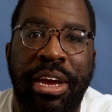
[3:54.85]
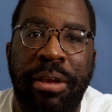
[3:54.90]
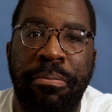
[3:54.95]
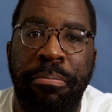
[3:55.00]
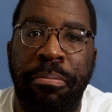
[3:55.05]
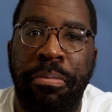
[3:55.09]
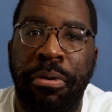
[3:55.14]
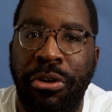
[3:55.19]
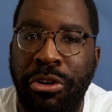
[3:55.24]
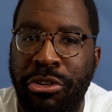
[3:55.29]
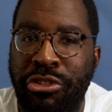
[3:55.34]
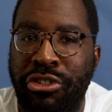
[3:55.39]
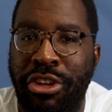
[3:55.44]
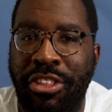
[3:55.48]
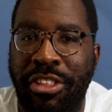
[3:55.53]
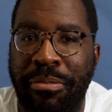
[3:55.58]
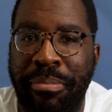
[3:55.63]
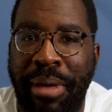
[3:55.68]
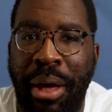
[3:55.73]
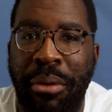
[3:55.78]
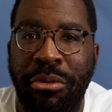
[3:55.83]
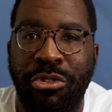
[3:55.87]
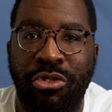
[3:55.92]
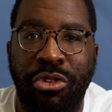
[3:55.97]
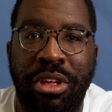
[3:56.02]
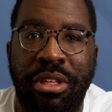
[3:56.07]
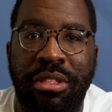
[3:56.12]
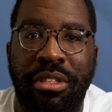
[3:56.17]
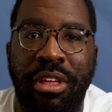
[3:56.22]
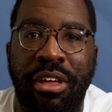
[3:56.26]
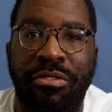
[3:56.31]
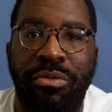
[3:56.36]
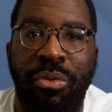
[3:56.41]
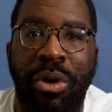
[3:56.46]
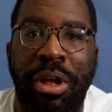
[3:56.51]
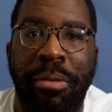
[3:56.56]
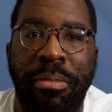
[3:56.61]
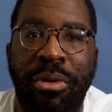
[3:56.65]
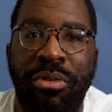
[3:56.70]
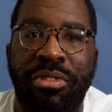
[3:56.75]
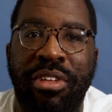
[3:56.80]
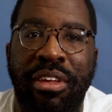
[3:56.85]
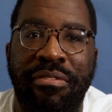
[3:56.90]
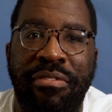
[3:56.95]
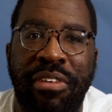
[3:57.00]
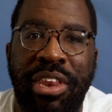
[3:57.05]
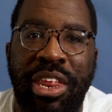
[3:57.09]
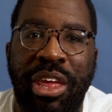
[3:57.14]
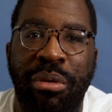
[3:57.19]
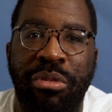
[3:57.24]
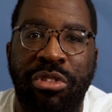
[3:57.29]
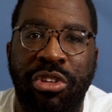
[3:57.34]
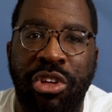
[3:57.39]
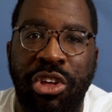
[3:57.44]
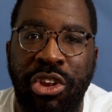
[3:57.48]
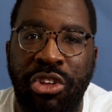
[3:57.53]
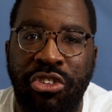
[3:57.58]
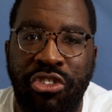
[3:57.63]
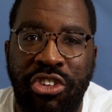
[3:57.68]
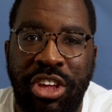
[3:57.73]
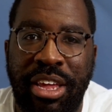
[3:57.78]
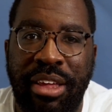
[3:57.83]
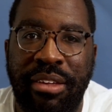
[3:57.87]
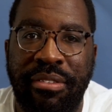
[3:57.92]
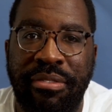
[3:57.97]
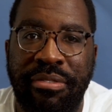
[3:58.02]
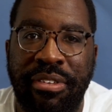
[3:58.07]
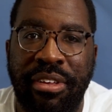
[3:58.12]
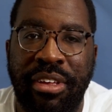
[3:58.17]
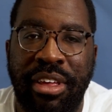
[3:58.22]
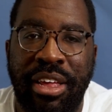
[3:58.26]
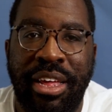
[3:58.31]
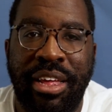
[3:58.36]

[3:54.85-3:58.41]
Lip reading: and pushing the boundaries of what music videos could achieve.